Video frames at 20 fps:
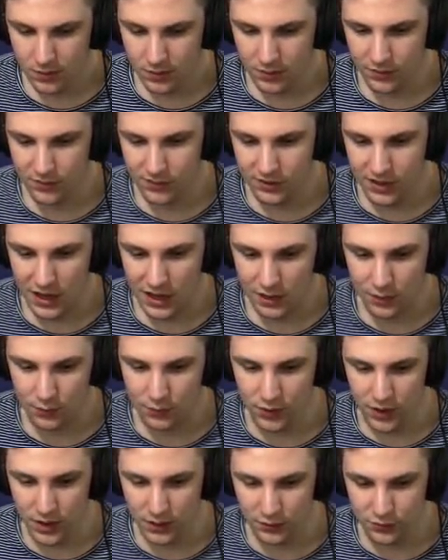gonna scout
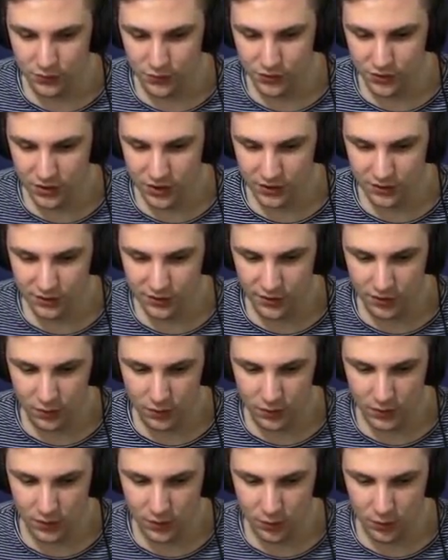around just a
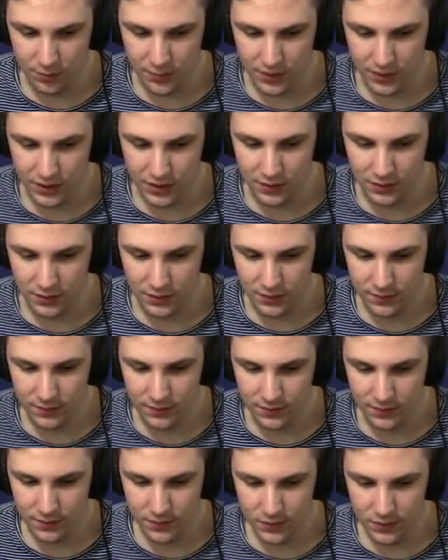little bit
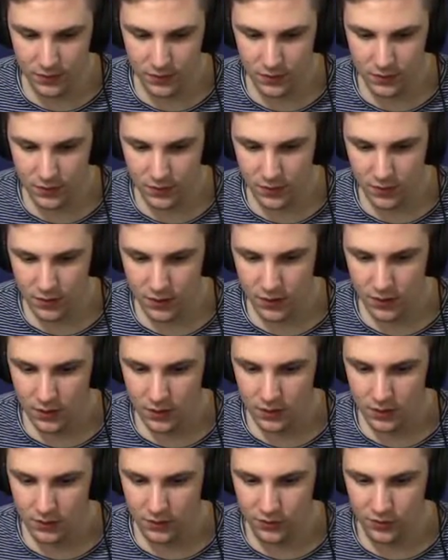
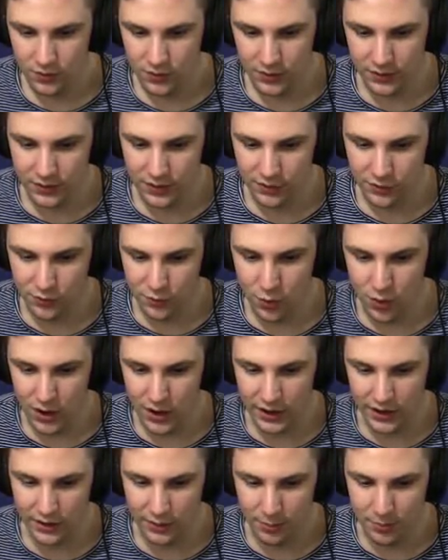during these
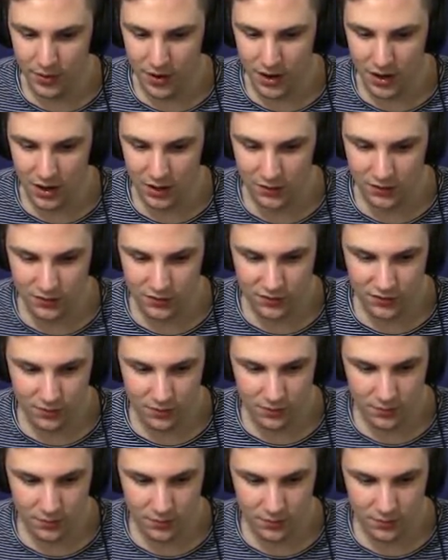quieter parts.